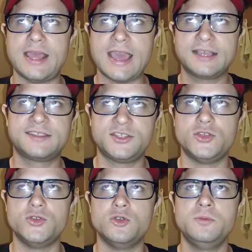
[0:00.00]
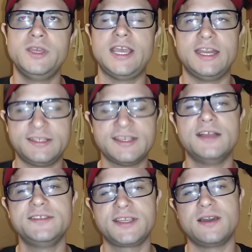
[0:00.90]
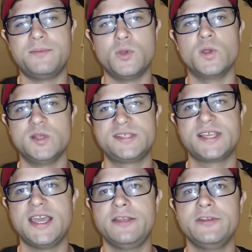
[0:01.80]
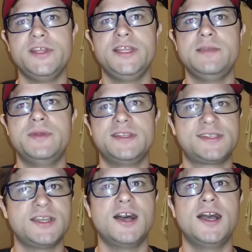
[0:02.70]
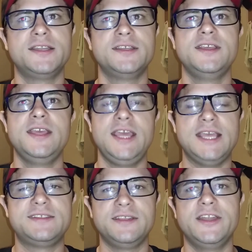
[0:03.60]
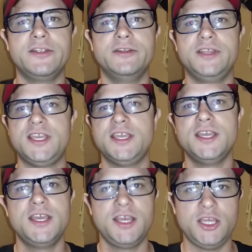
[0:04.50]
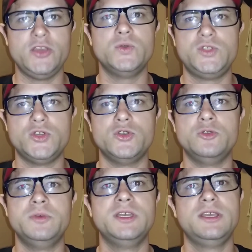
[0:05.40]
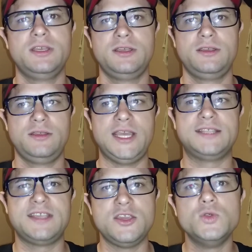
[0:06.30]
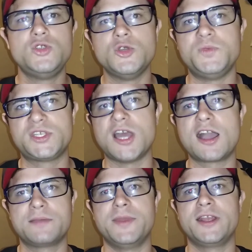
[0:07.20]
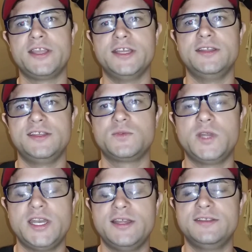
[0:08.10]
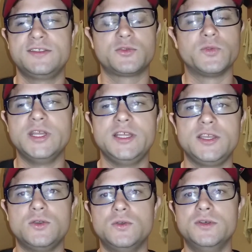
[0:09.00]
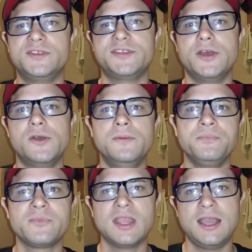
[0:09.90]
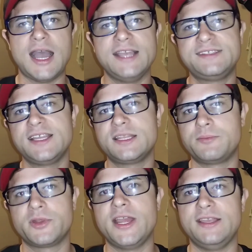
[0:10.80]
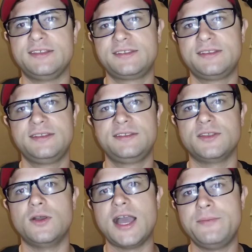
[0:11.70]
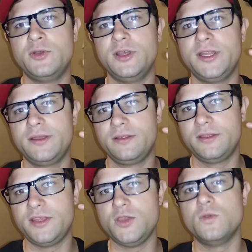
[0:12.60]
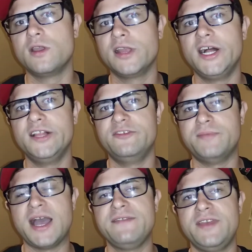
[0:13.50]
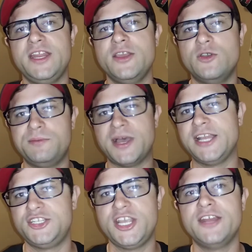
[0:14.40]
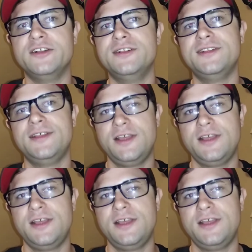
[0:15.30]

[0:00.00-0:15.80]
XTube, and it sounds like a porn site really, but it's not. It's literally YouTube. It's a YouTube stock market is what it is. It's really cool. So I set the price. So I put the U R L of my video and my channel